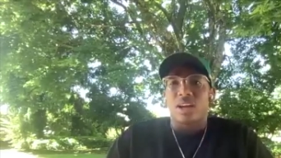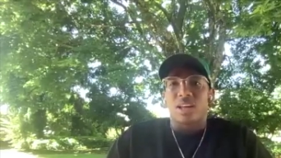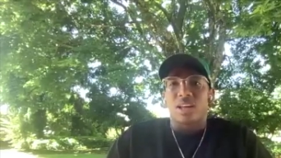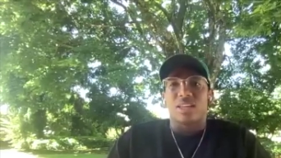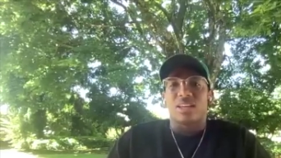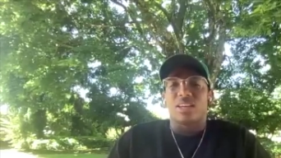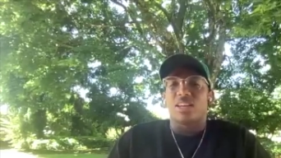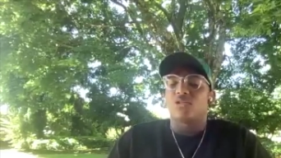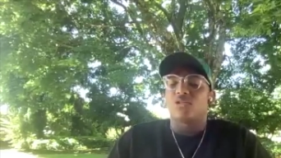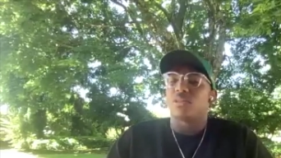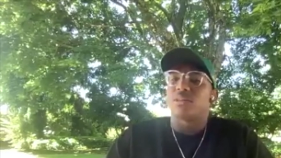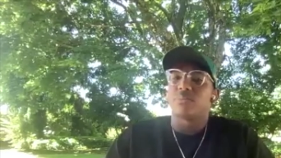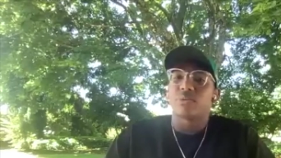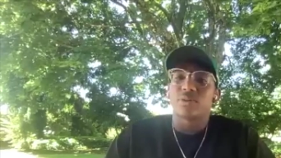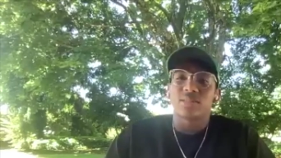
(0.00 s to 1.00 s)
the
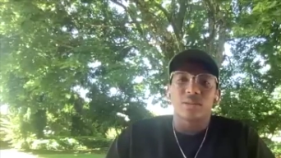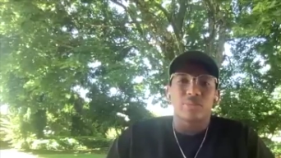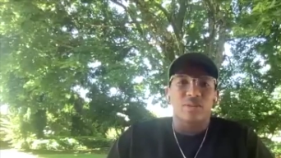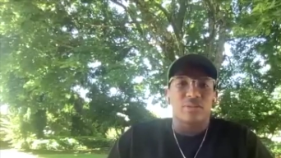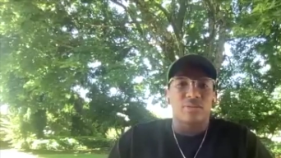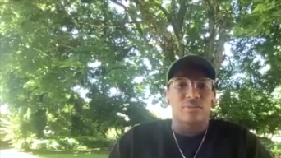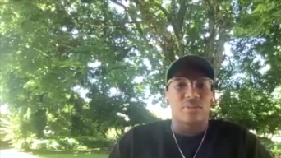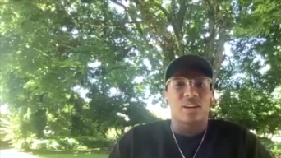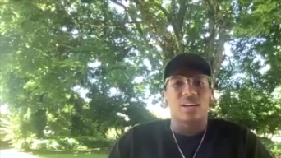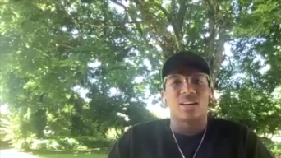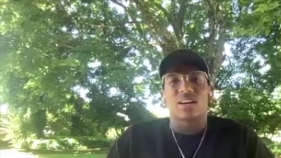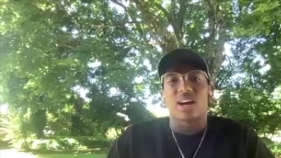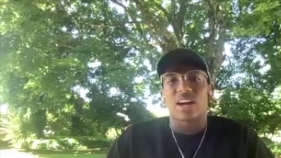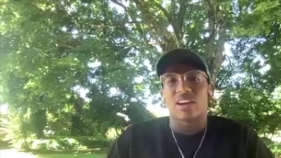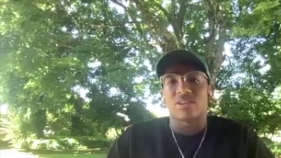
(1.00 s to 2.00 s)
neoliberalism
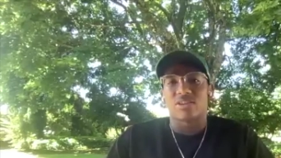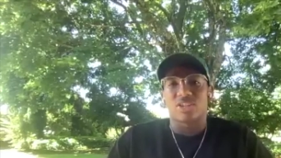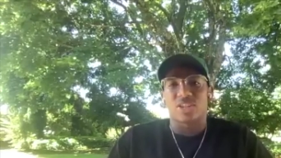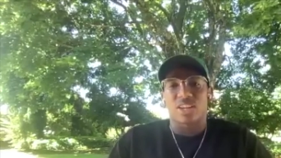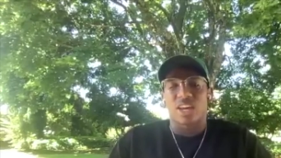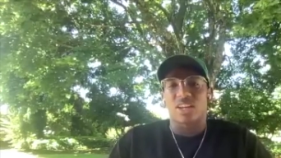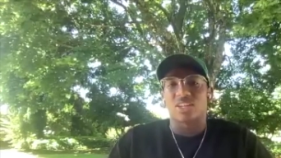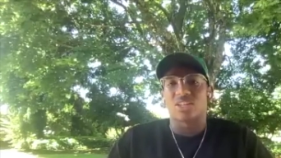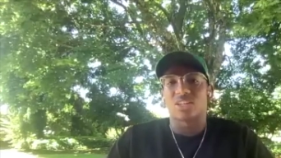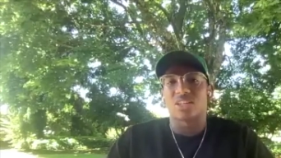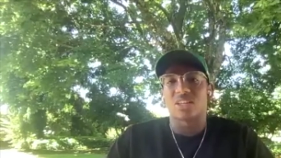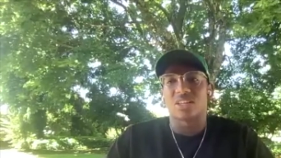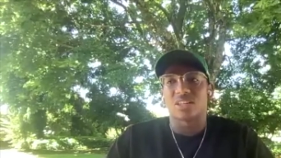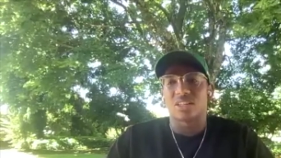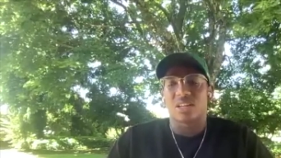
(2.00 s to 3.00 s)
of higher
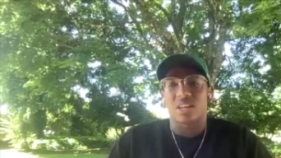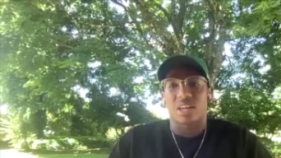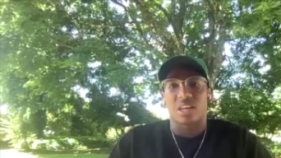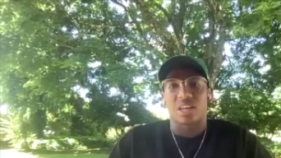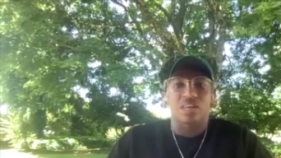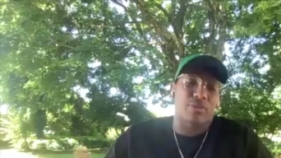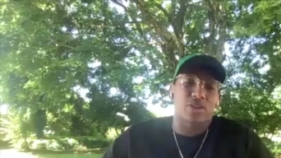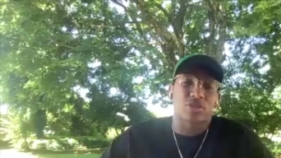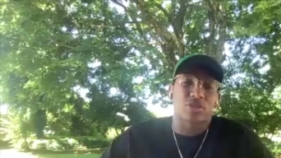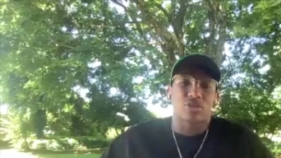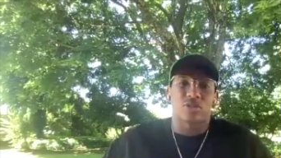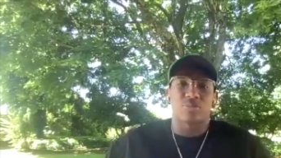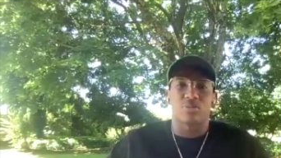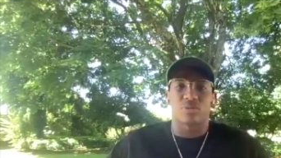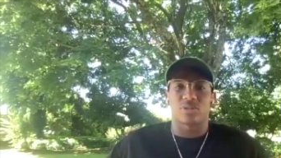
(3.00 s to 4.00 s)
education and
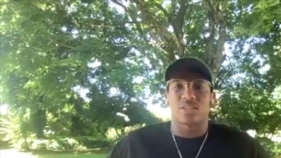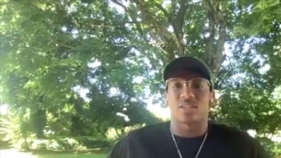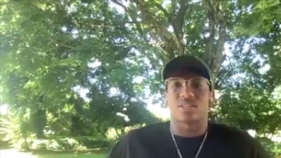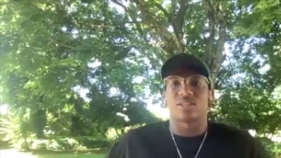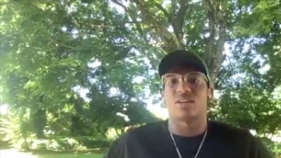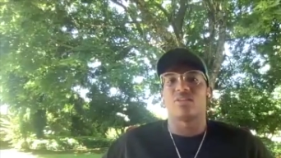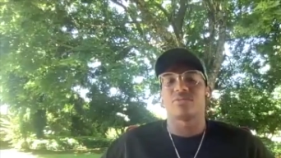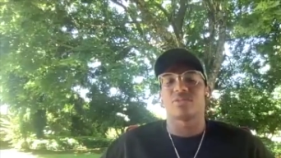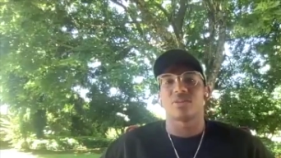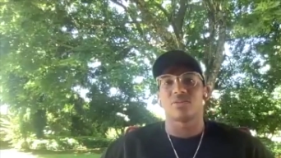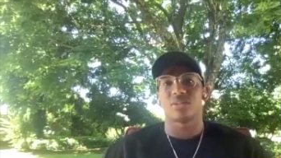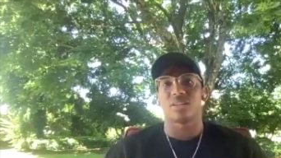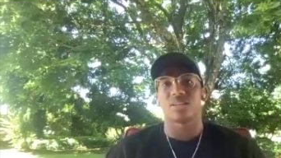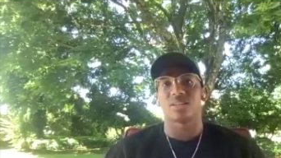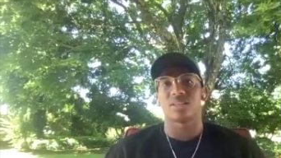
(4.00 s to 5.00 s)
professional sports itself. So
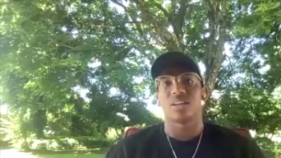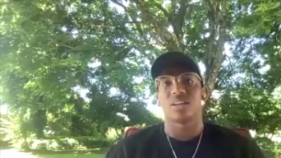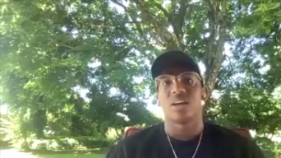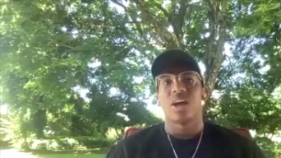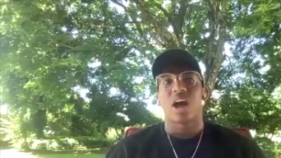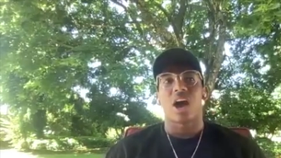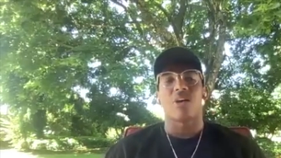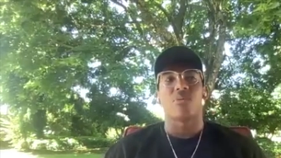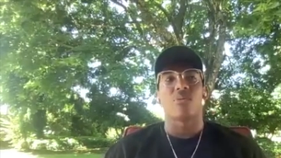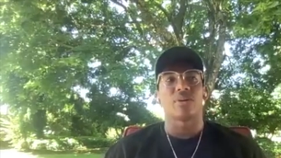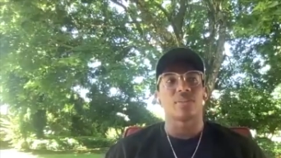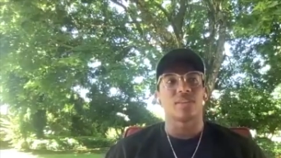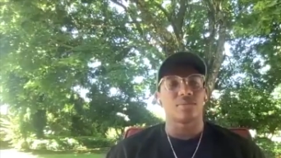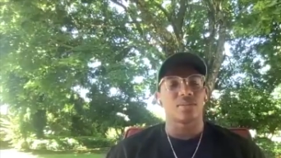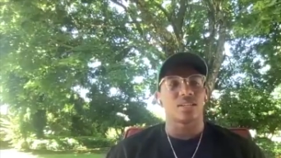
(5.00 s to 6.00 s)
I want
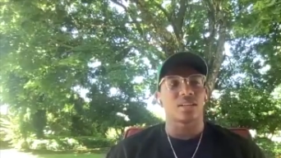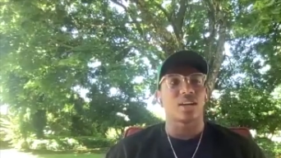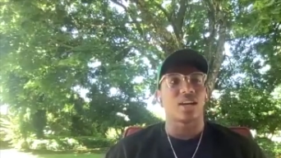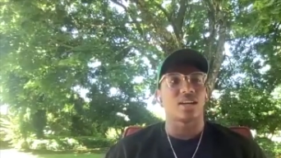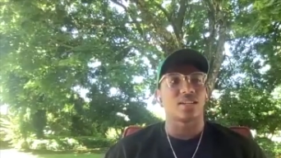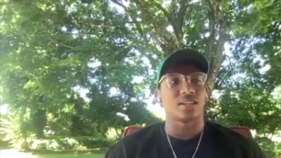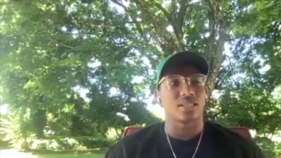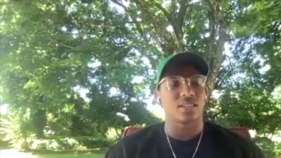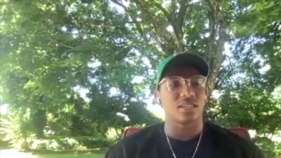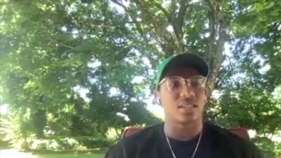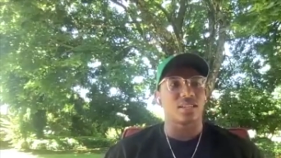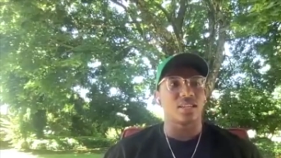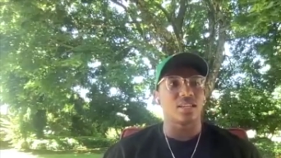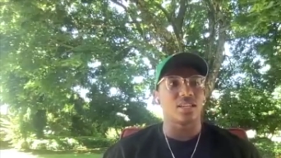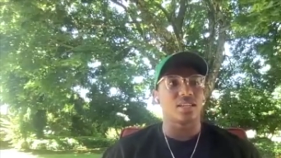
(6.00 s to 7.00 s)
them to kind of
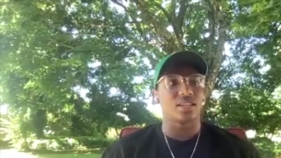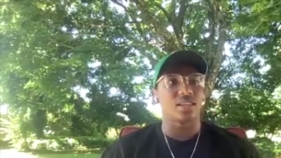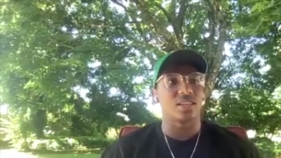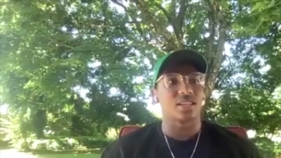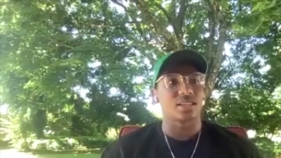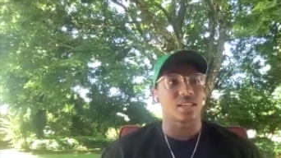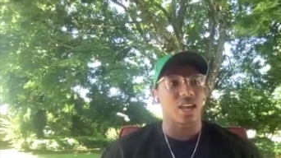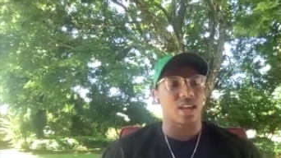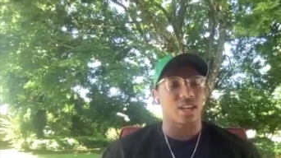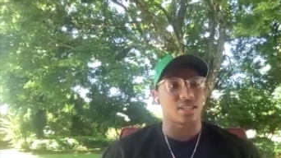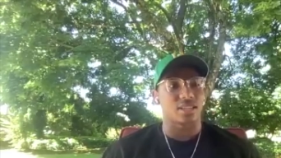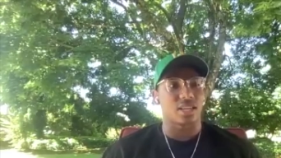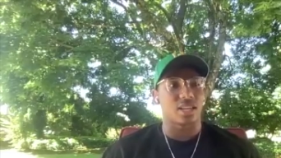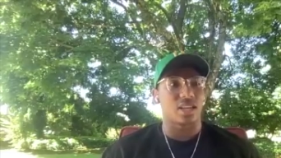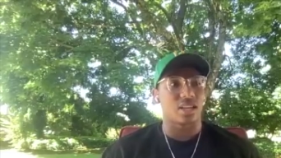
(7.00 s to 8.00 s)
see this as
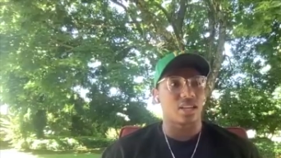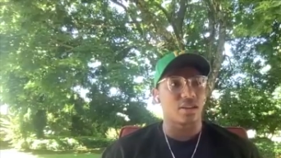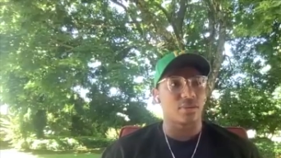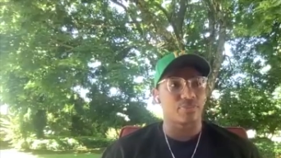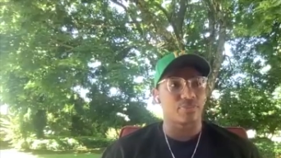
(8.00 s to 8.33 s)
a